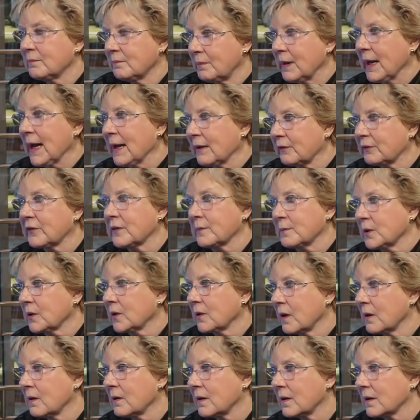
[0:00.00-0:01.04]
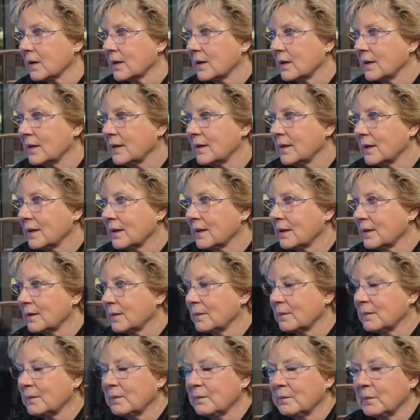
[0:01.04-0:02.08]
passed them along.
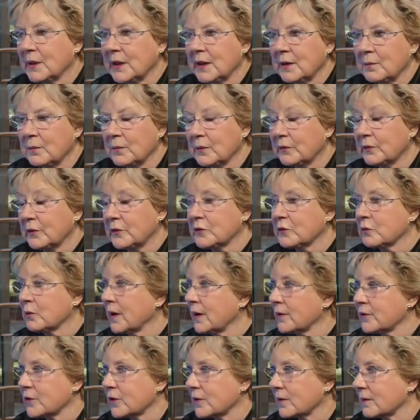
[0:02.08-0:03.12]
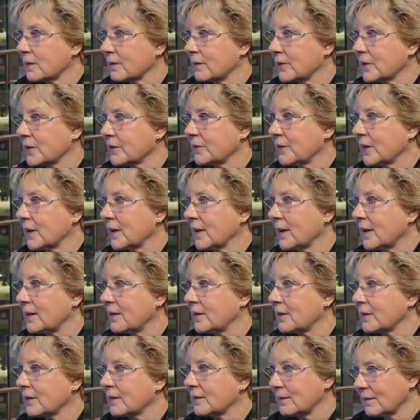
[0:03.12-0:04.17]
But it was a treasure to
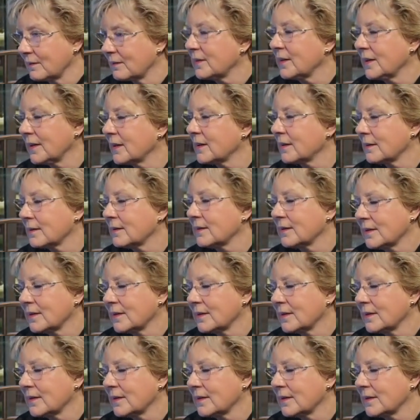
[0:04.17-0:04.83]
find. Yeah.